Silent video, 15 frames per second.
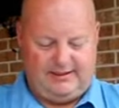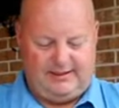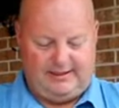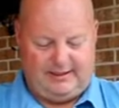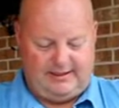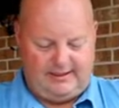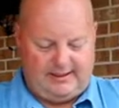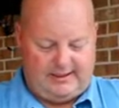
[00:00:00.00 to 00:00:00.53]

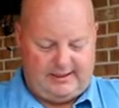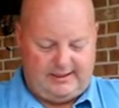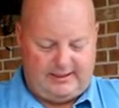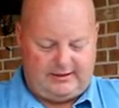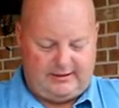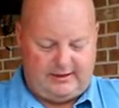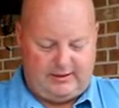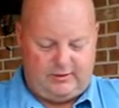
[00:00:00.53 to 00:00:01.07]

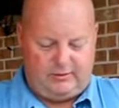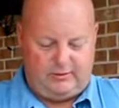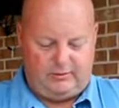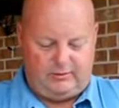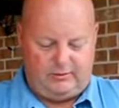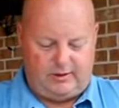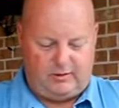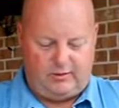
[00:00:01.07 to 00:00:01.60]
And
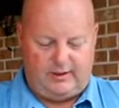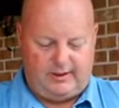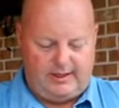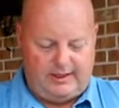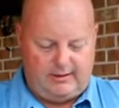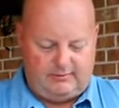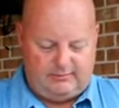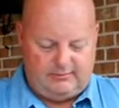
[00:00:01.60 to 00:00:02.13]
you hold it
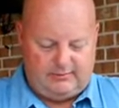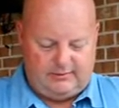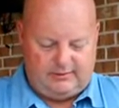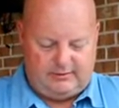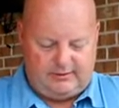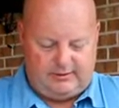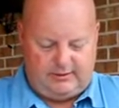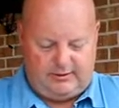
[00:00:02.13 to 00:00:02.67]
down,
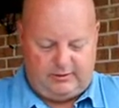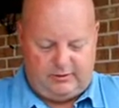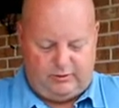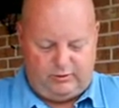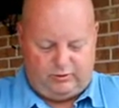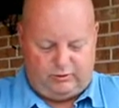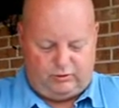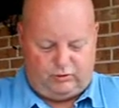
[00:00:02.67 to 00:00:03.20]

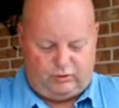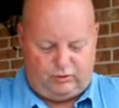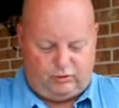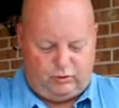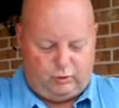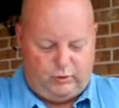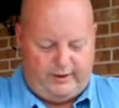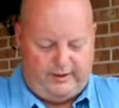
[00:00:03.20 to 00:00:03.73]
you
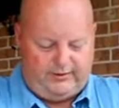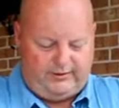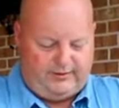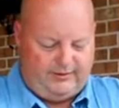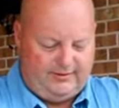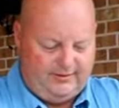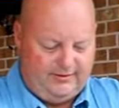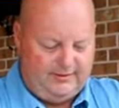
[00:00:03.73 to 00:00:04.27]

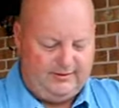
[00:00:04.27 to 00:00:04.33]
twist,